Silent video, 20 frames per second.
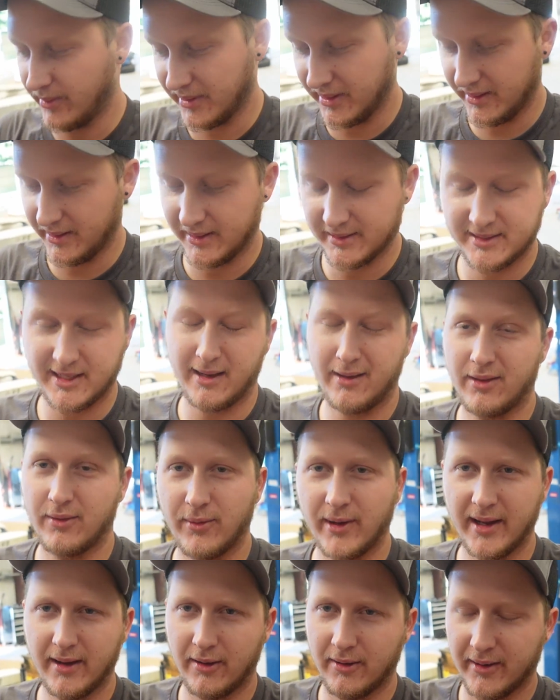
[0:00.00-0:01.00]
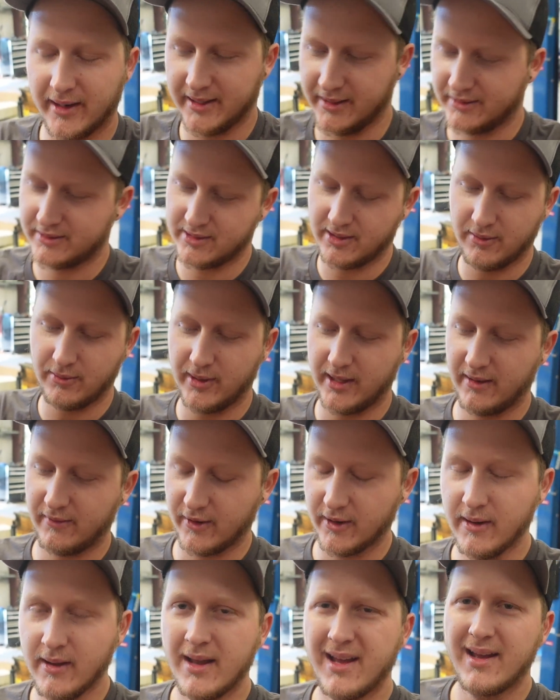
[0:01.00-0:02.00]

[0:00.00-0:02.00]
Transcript: but it's out of the way already, so whatever.